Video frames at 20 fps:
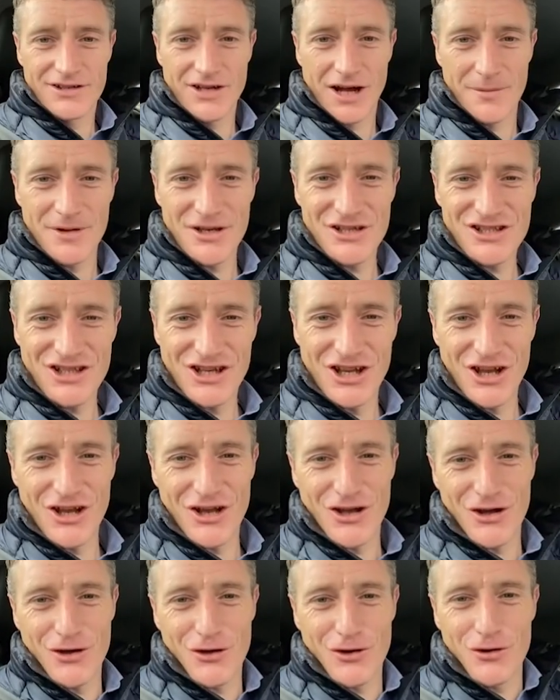Tommy
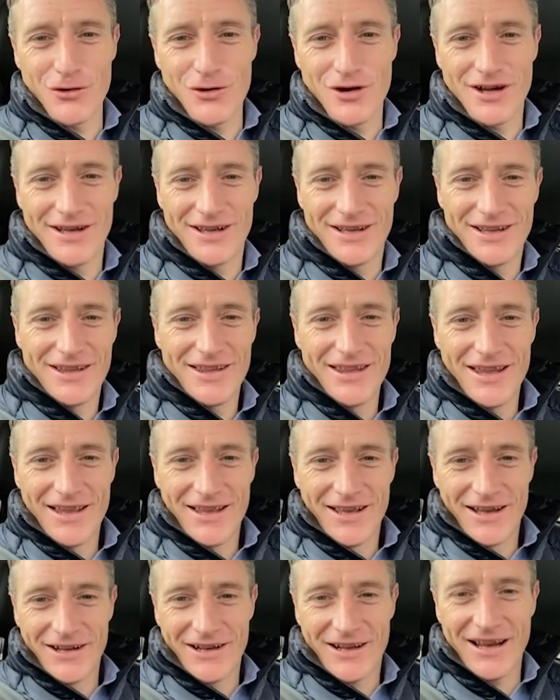Skew,
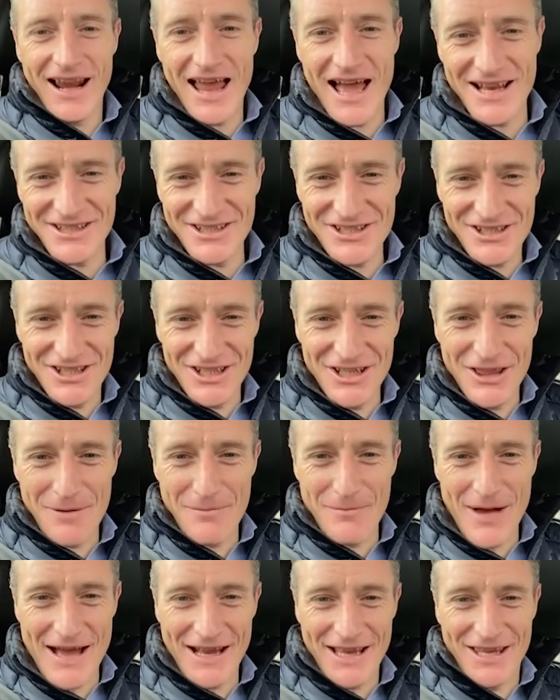glad to see
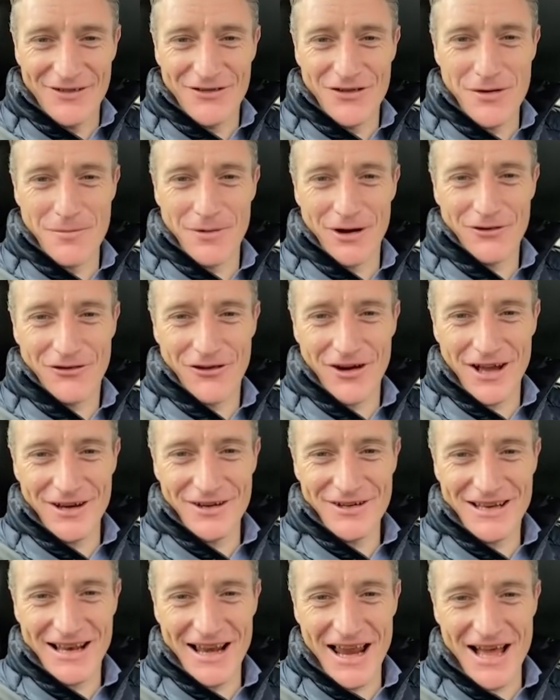the back of you, my
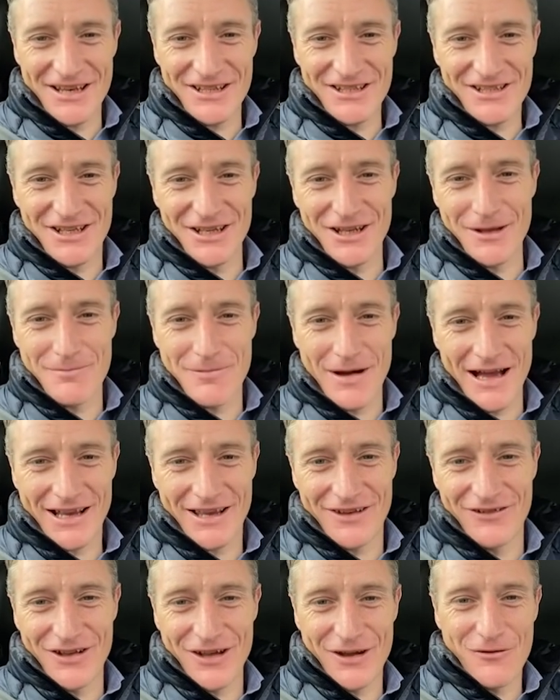friend. Glad to see the
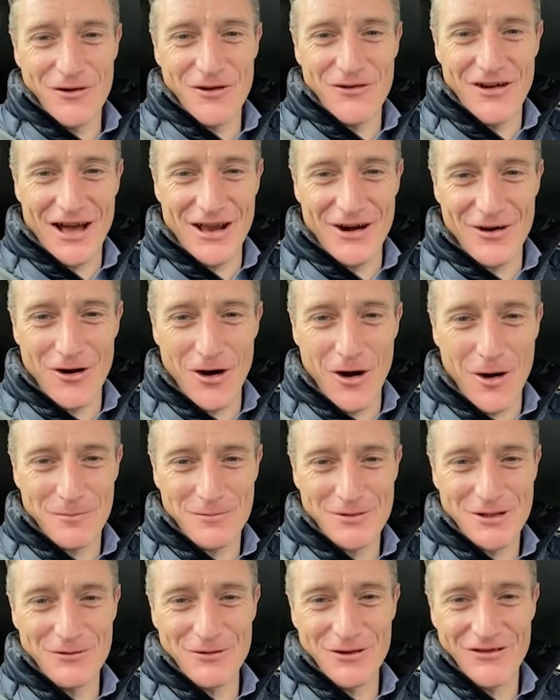back of you. We've had our
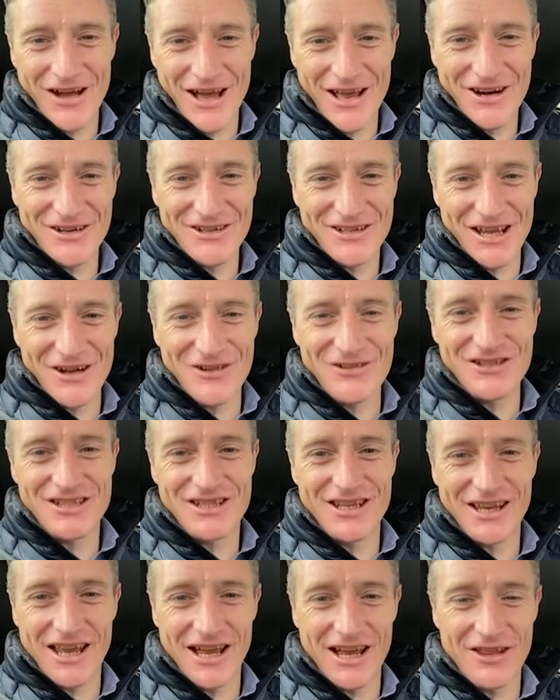ups and we've had our
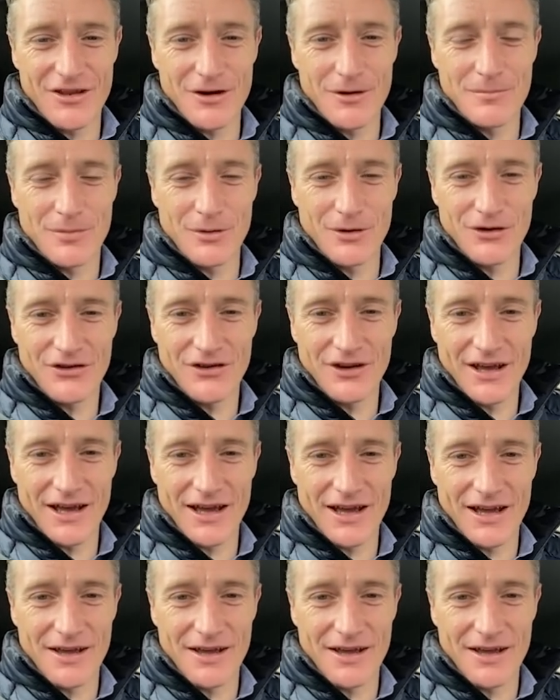downs together, but